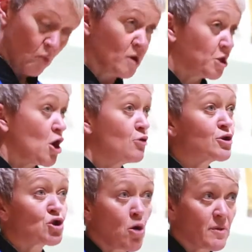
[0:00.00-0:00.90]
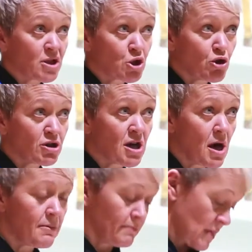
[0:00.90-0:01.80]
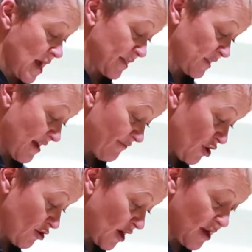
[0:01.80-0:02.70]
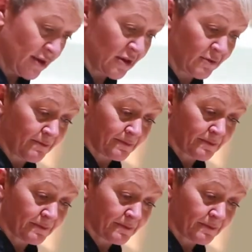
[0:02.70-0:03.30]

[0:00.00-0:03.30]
we showed Thomas Schütte and Sarah Lucas.